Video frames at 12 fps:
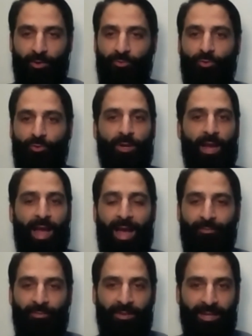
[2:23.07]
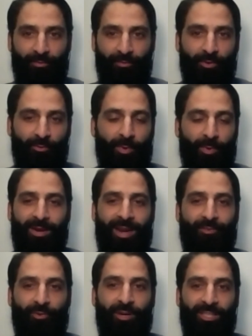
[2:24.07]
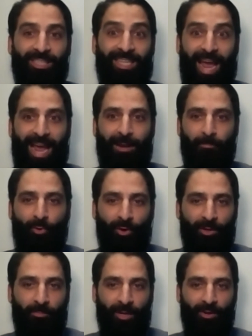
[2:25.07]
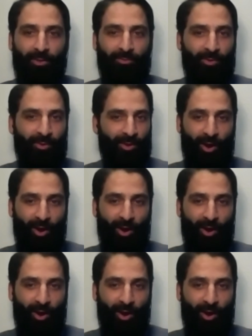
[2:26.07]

So we will never reach the end point because